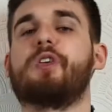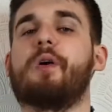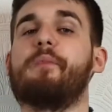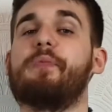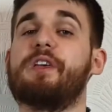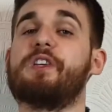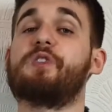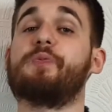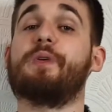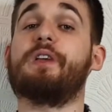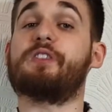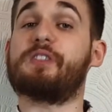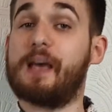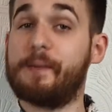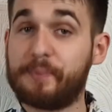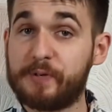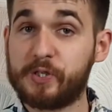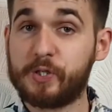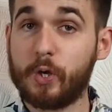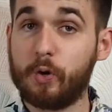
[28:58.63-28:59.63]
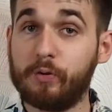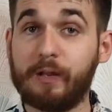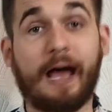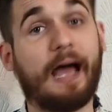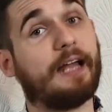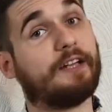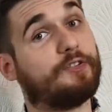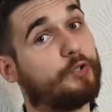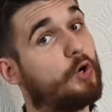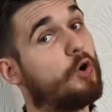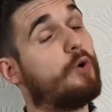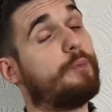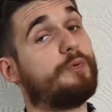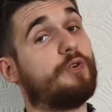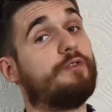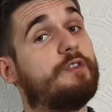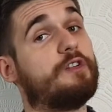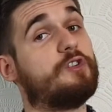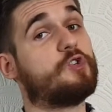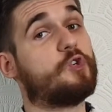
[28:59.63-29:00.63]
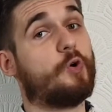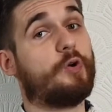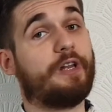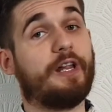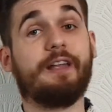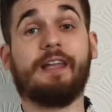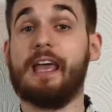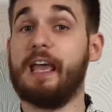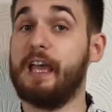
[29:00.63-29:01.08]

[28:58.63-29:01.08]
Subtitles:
up this week's episode. I do hope enjoyed it.